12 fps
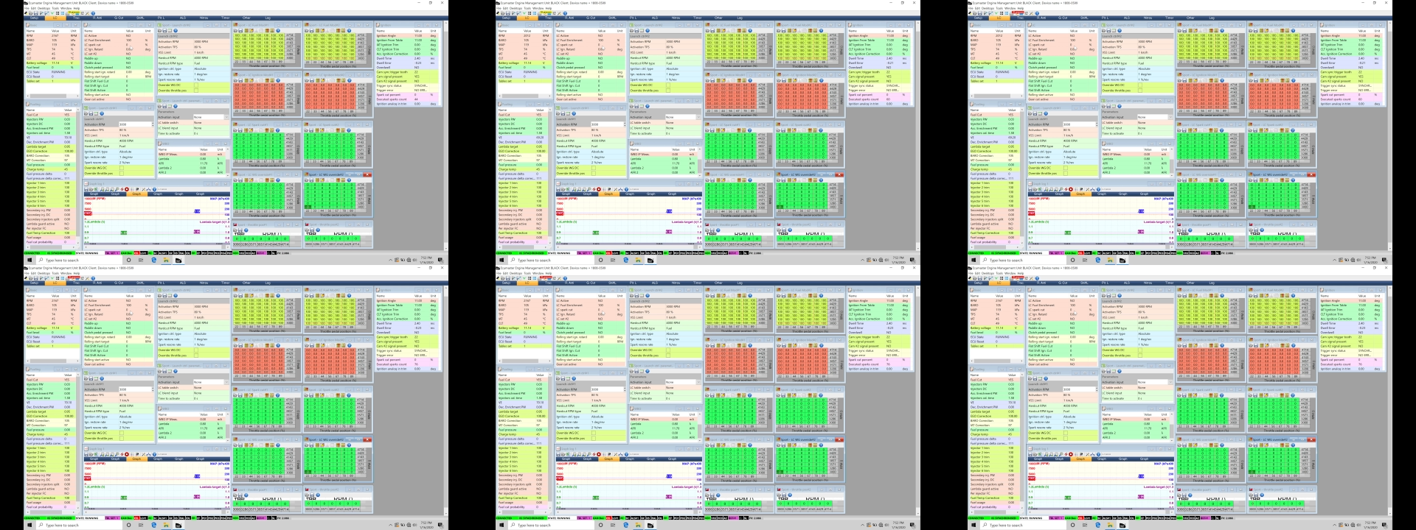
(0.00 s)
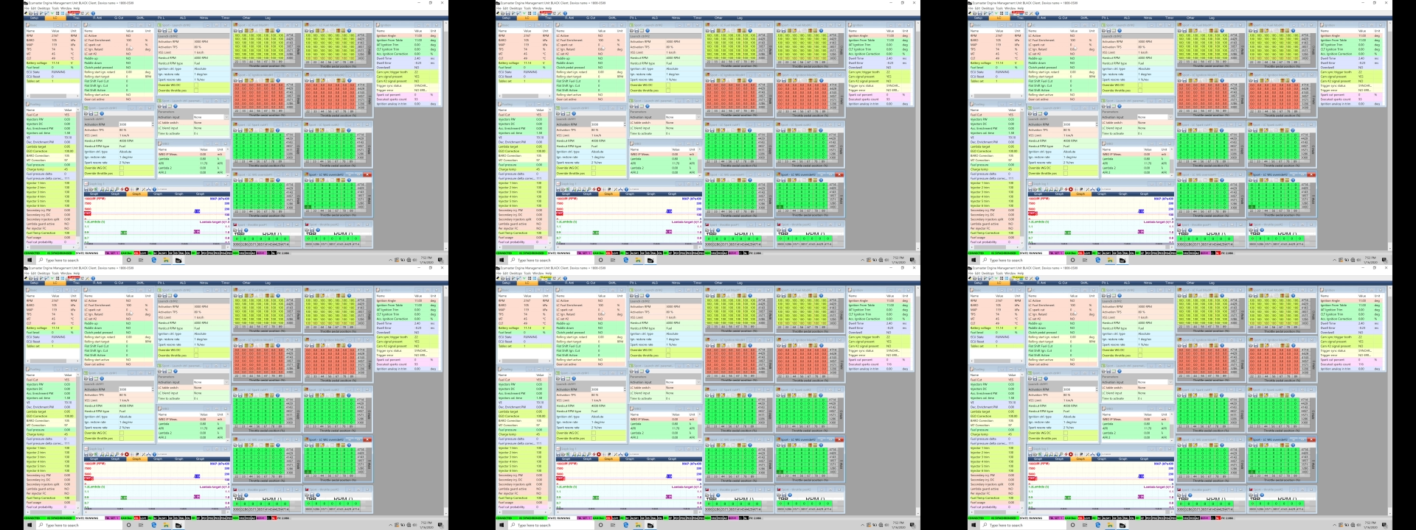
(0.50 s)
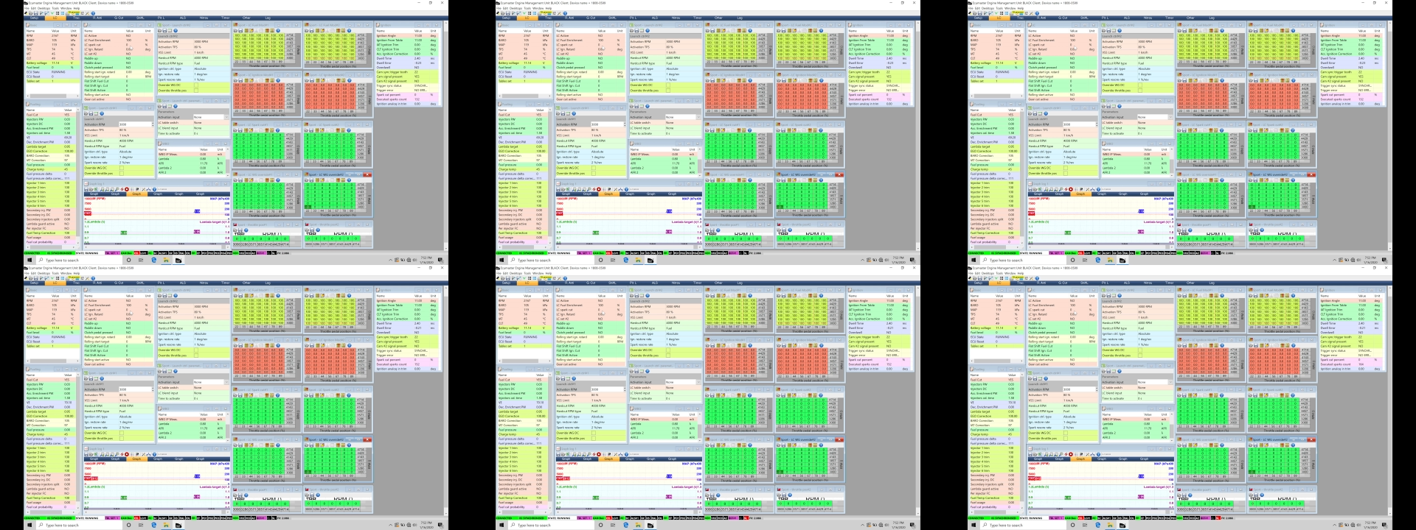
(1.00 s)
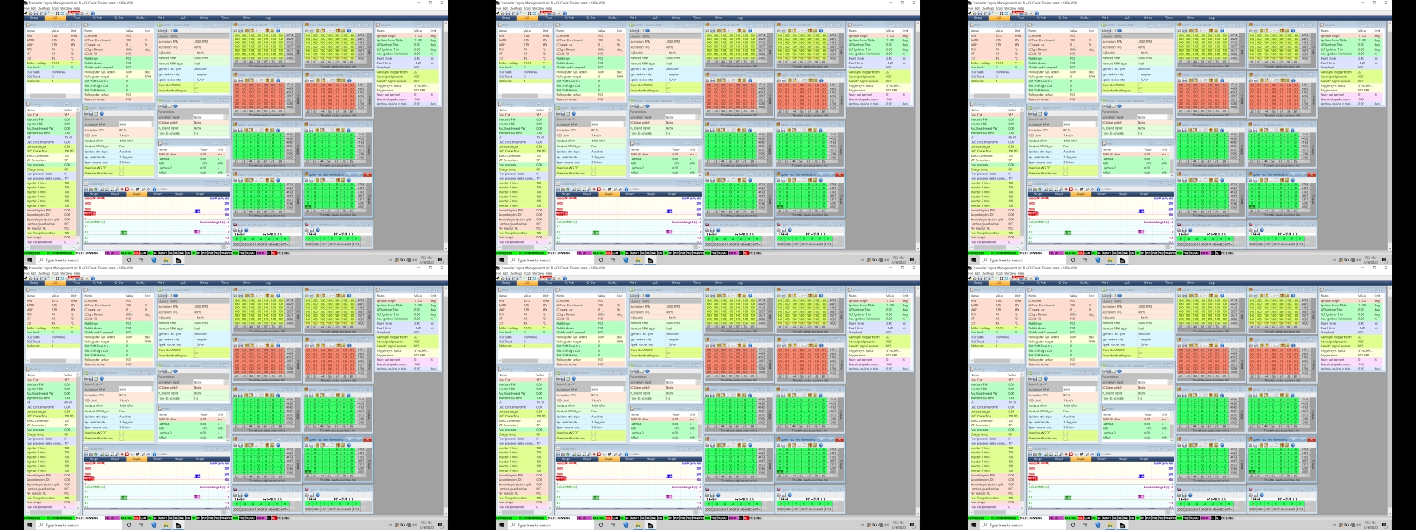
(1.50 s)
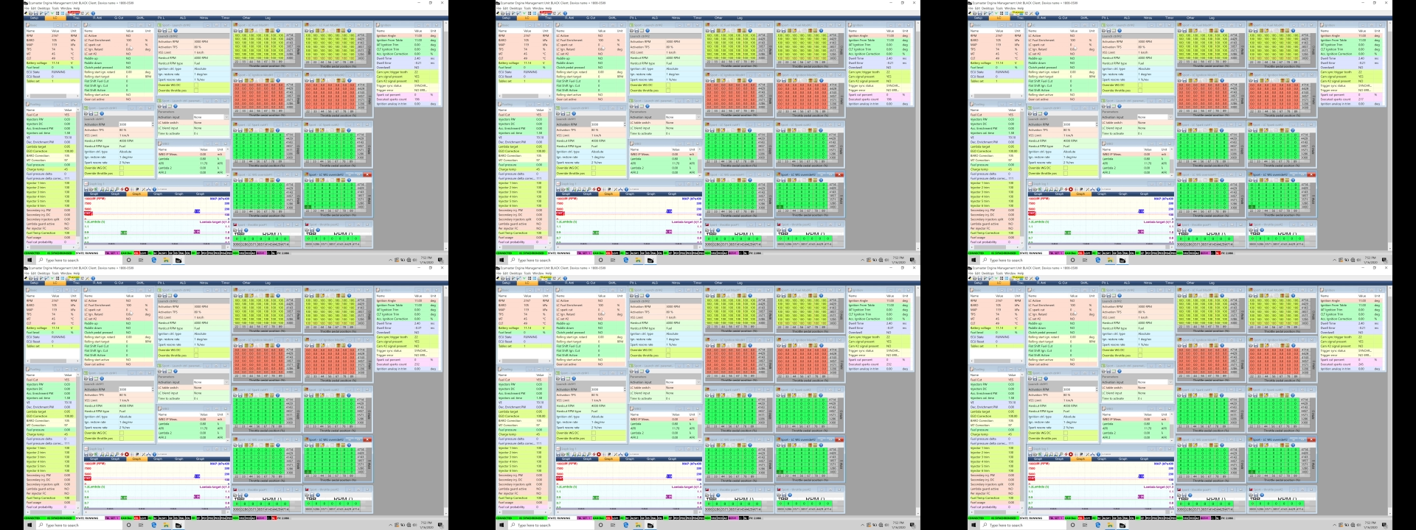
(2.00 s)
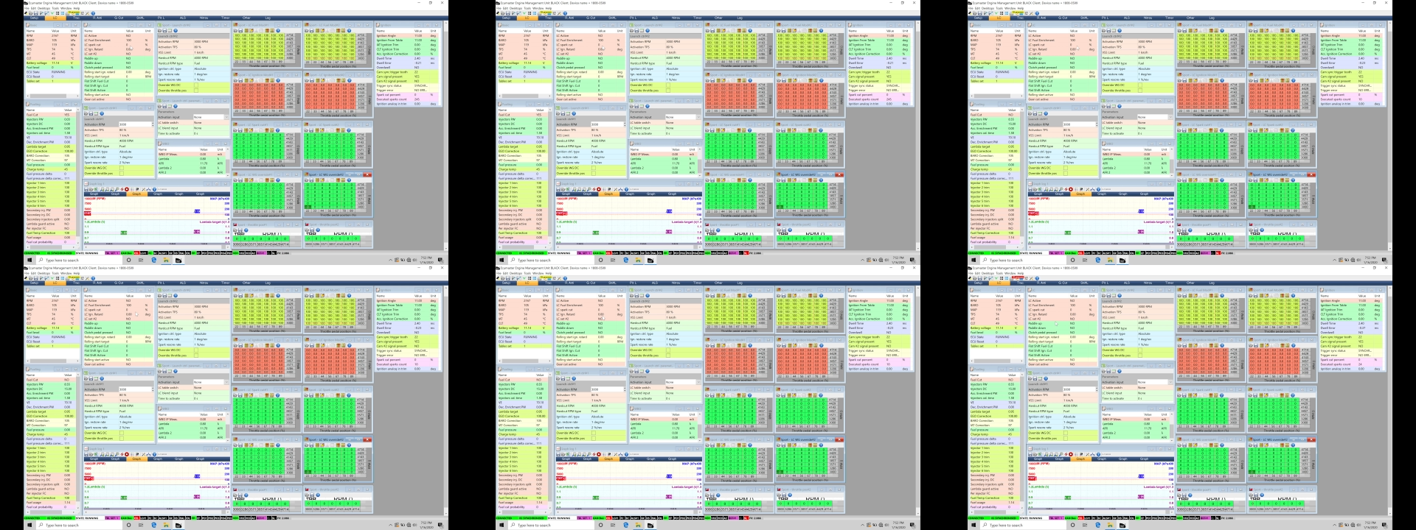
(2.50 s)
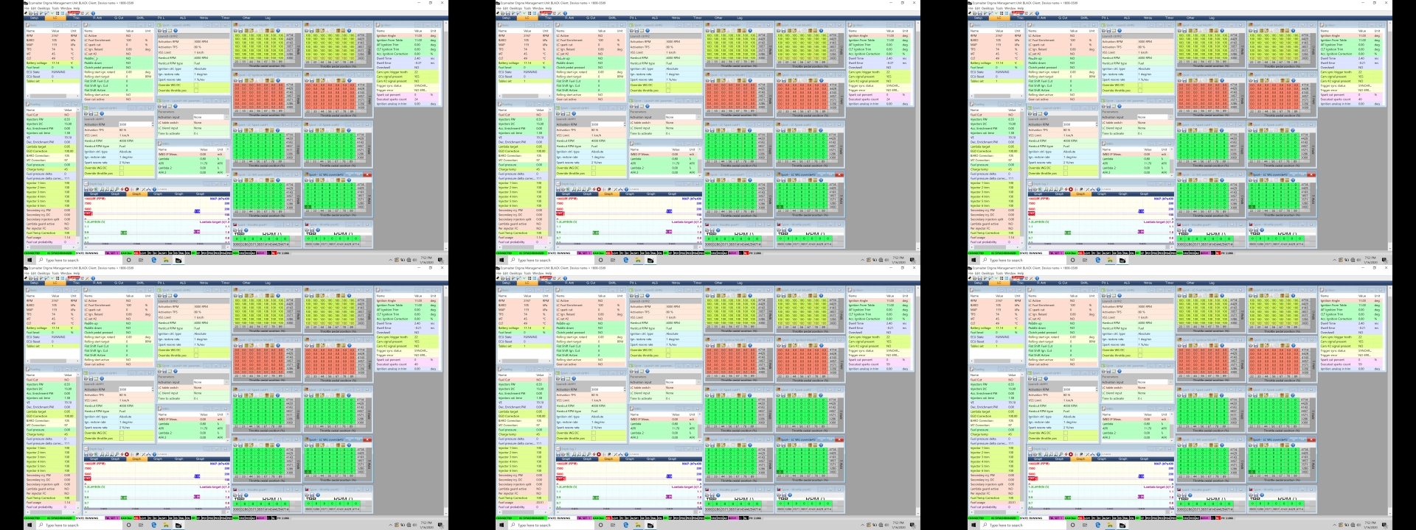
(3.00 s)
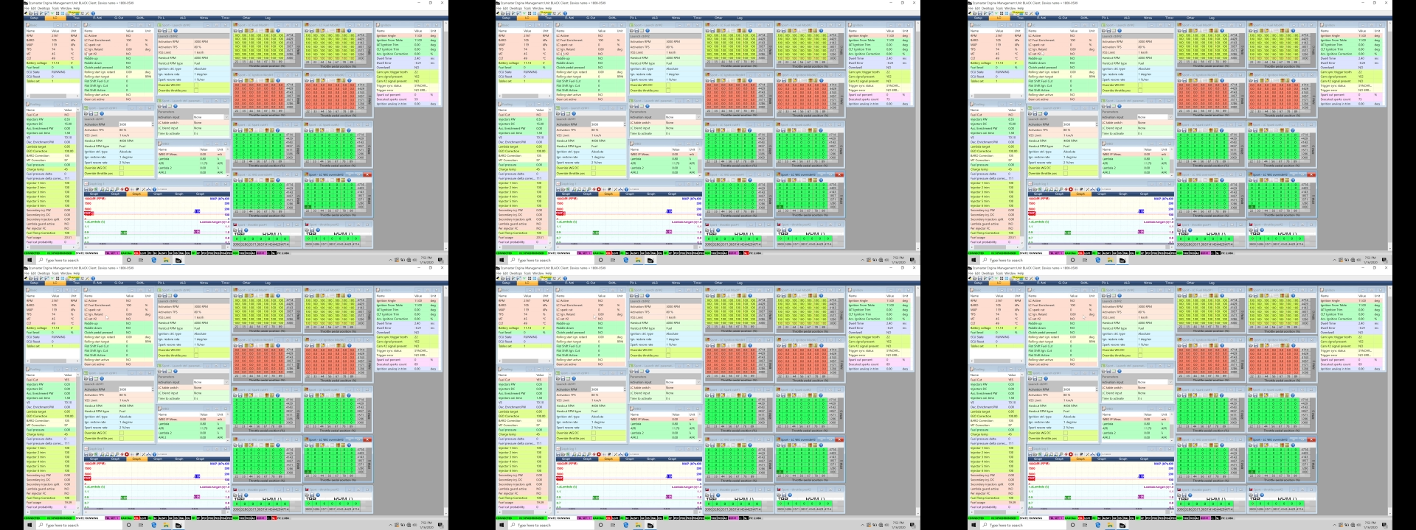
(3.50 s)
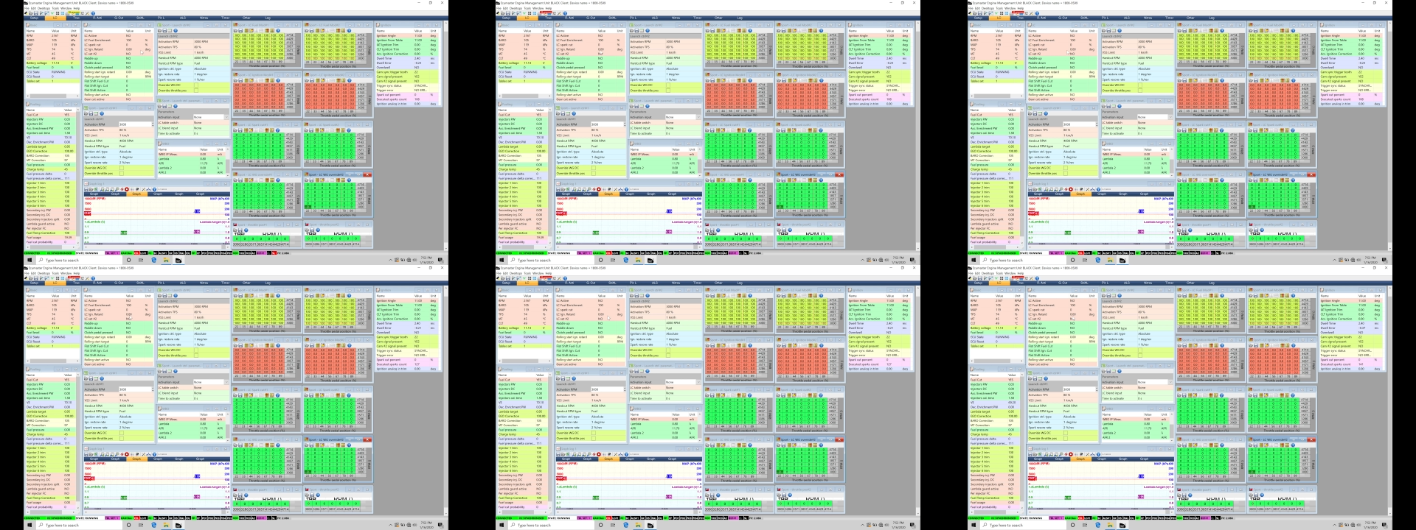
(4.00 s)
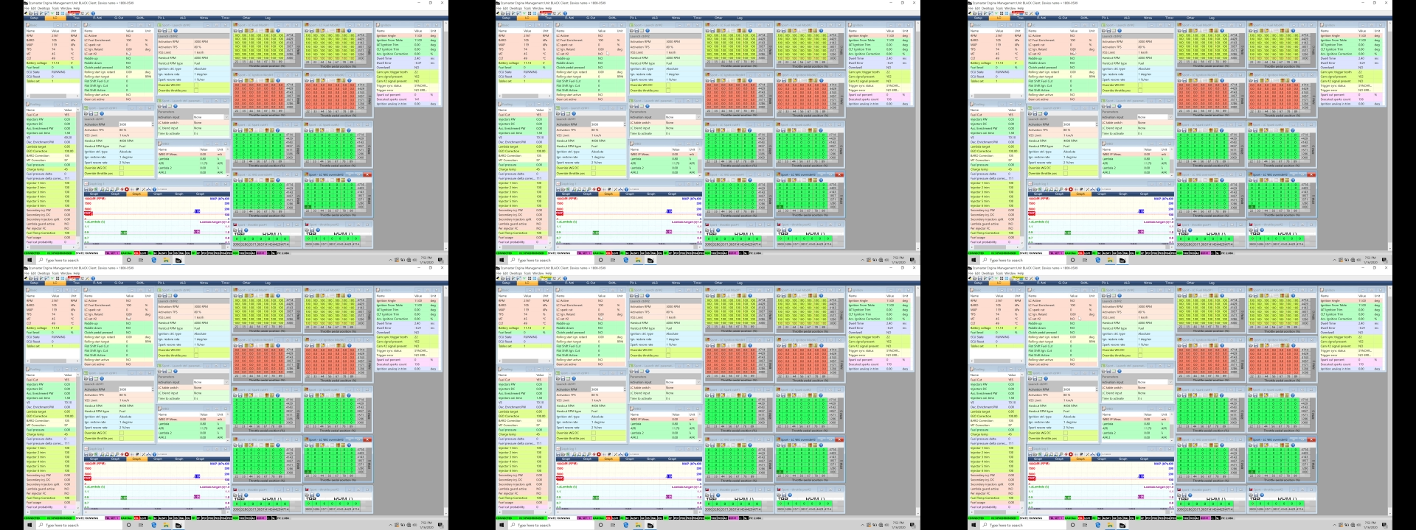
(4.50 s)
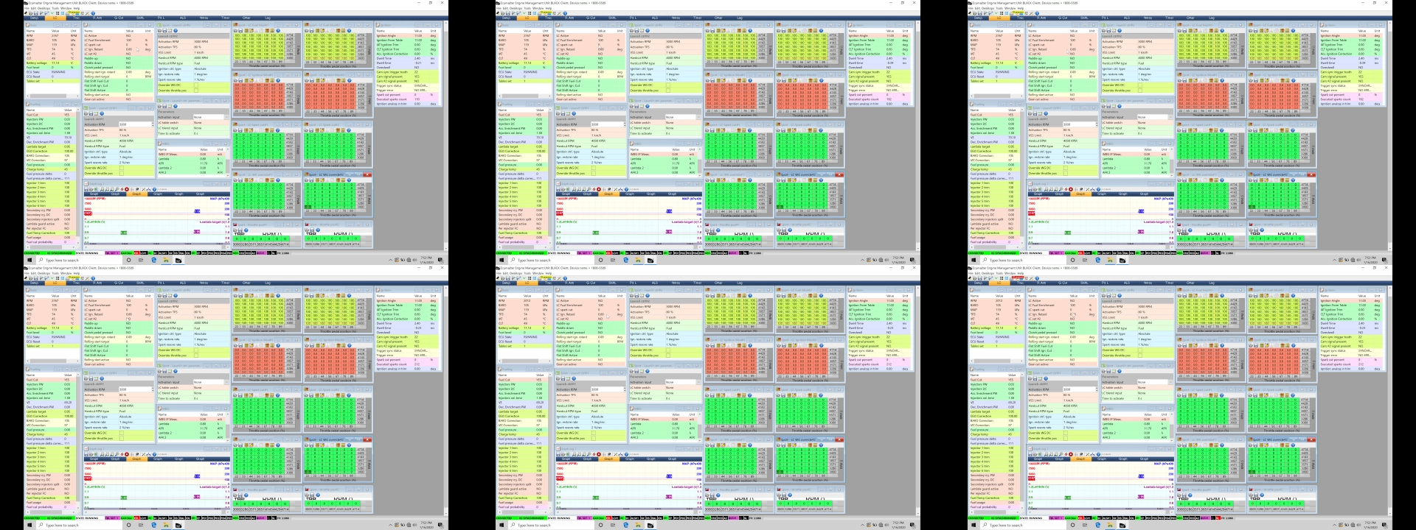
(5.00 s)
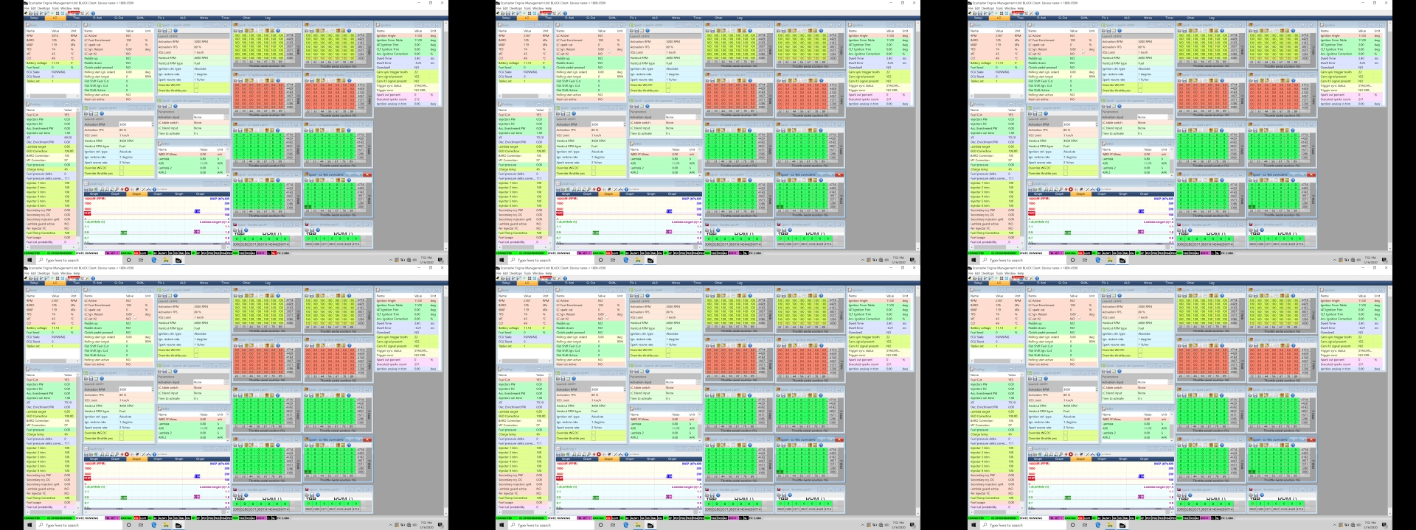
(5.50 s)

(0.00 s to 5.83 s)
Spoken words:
(no speaker visible)